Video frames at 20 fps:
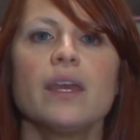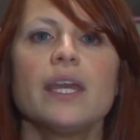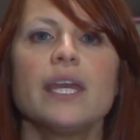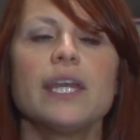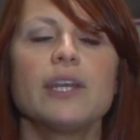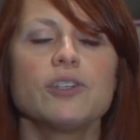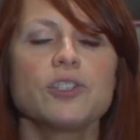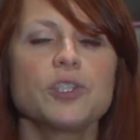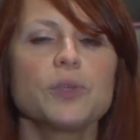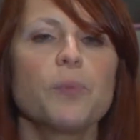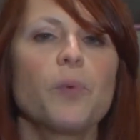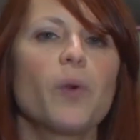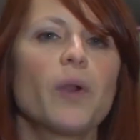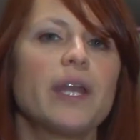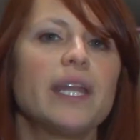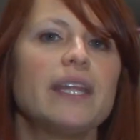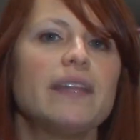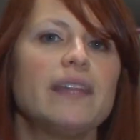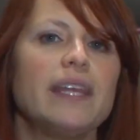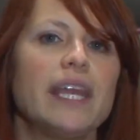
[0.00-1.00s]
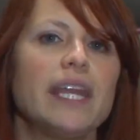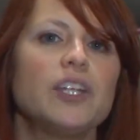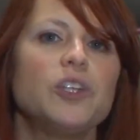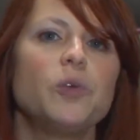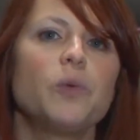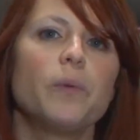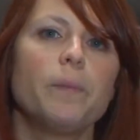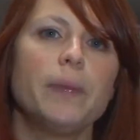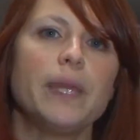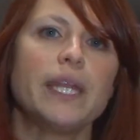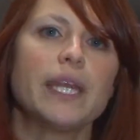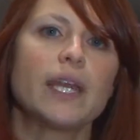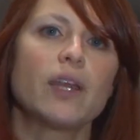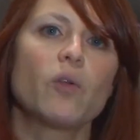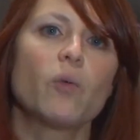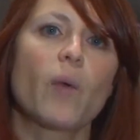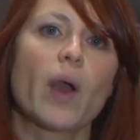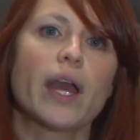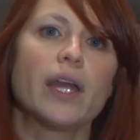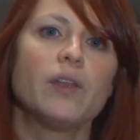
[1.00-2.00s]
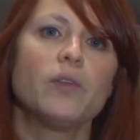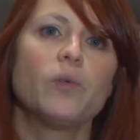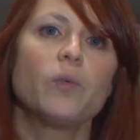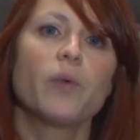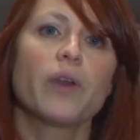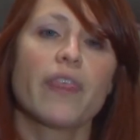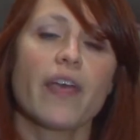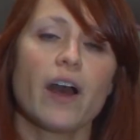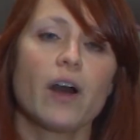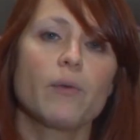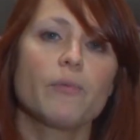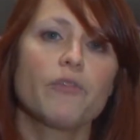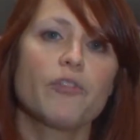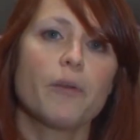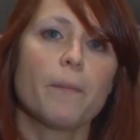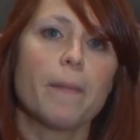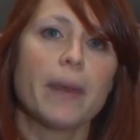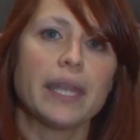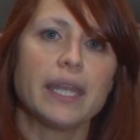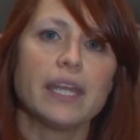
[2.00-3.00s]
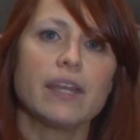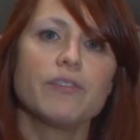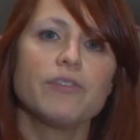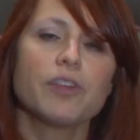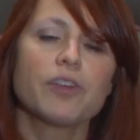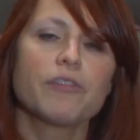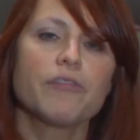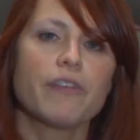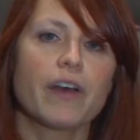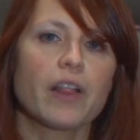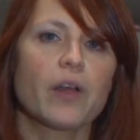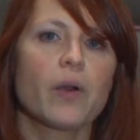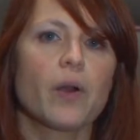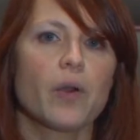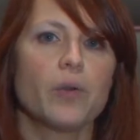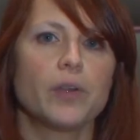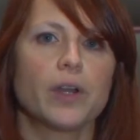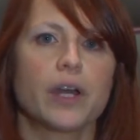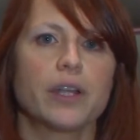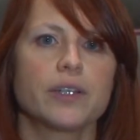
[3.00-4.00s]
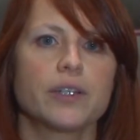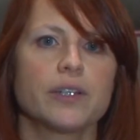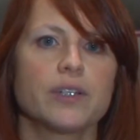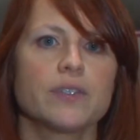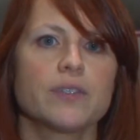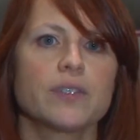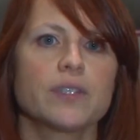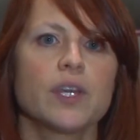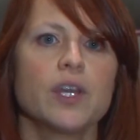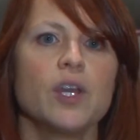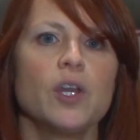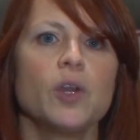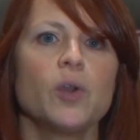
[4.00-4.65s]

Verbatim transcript: Here's the point in the annual meeting when, with help from many of your fellow ODOTers,